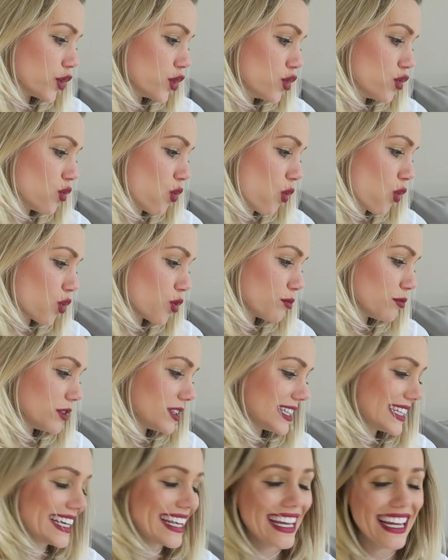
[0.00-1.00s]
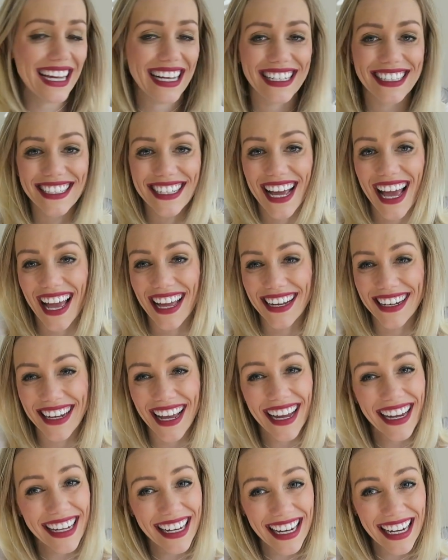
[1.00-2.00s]
normally
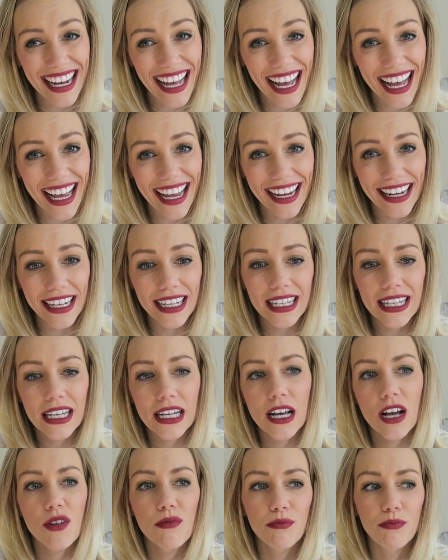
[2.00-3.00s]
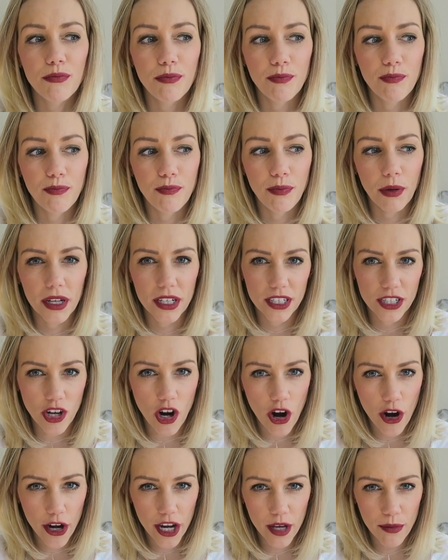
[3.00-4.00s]
$10.99, but
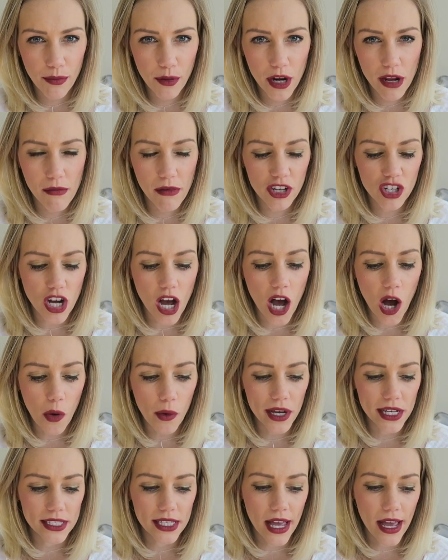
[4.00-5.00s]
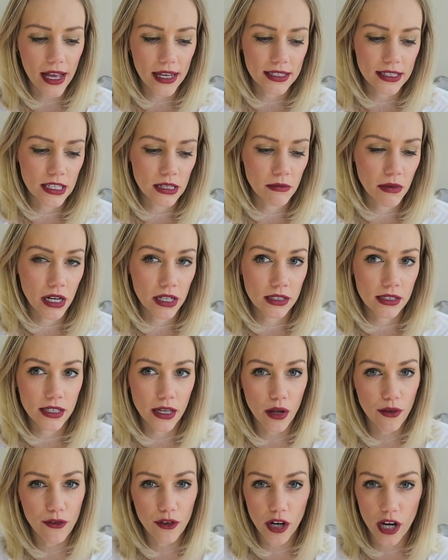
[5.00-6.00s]
Target pretty much always has them on
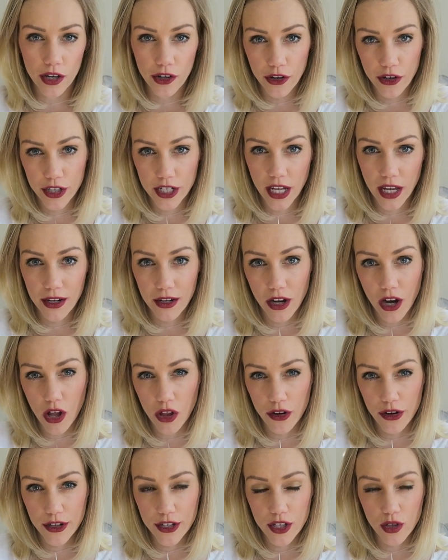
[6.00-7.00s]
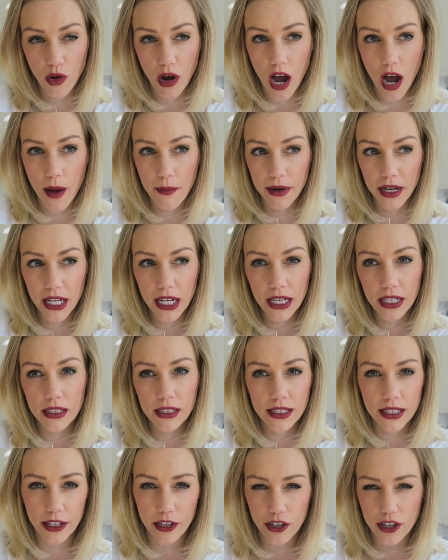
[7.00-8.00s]
sale for under $10. So I'm gonna
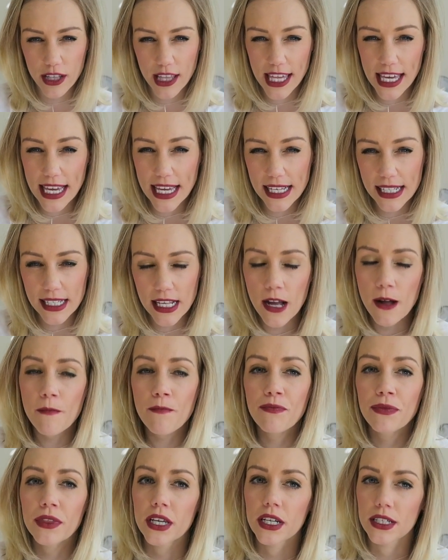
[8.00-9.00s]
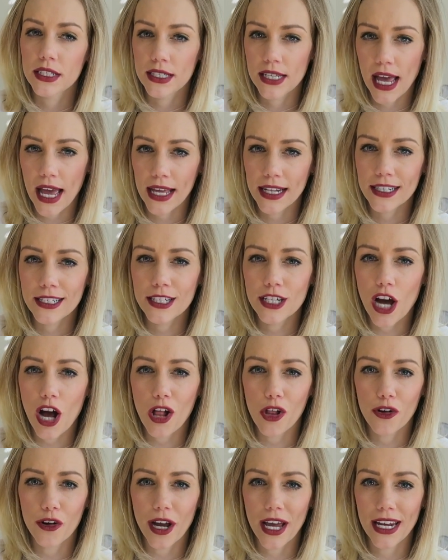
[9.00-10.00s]
consider these
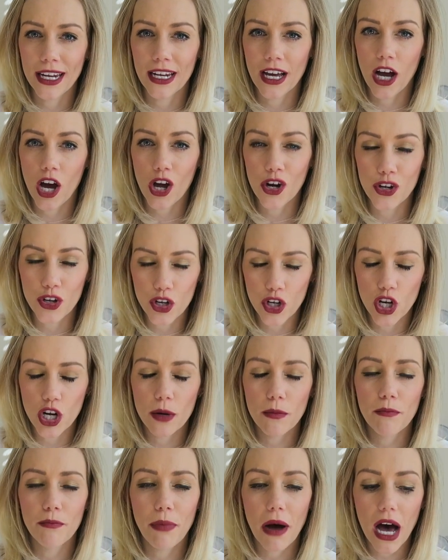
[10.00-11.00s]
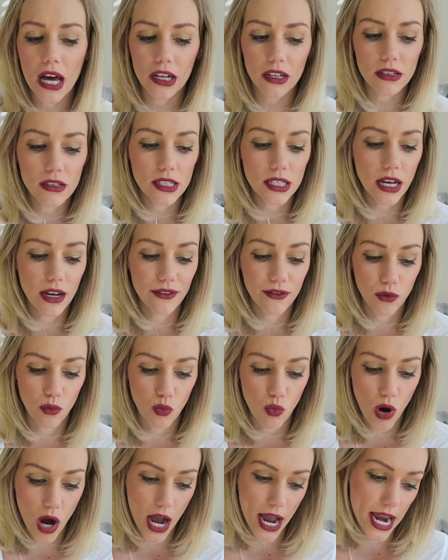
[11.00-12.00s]
$10 and under bottles of
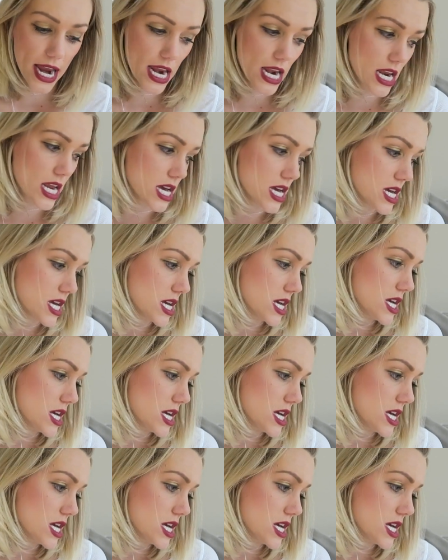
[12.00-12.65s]
wine.